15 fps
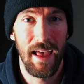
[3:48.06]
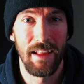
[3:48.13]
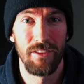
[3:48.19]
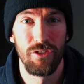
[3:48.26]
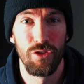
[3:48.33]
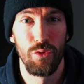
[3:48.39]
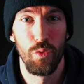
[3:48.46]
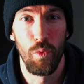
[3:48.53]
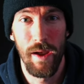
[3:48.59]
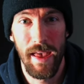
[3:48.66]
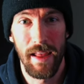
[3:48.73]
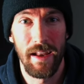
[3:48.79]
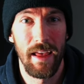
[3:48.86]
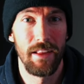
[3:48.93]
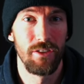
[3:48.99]
and to
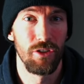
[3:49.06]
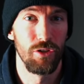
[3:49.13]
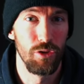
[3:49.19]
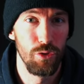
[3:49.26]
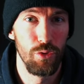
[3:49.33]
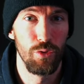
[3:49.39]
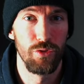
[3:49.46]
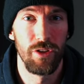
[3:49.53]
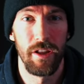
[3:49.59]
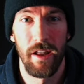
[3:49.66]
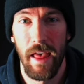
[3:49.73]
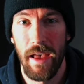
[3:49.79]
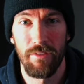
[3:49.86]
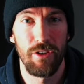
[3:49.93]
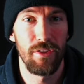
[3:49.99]
win and to lose and
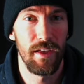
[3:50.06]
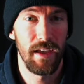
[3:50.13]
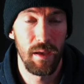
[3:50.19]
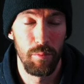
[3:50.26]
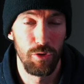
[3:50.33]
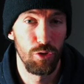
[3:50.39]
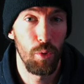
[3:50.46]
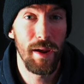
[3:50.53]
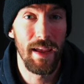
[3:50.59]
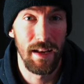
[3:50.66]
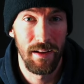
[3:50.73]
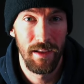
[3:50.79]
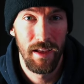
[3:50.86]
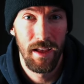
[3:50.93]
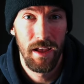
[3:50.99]
everything in between.
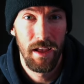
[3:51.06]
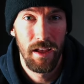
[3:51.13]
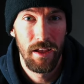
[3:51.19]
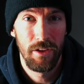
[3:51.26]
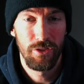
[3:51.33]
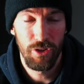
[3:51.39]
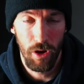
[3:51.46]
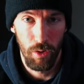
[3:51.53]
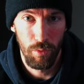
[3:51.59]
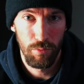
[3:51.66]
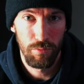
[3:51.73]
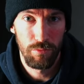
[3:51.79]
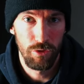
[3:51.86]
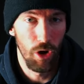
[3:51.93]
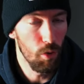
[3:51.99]
So
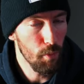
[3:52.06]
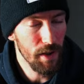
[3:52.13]
don't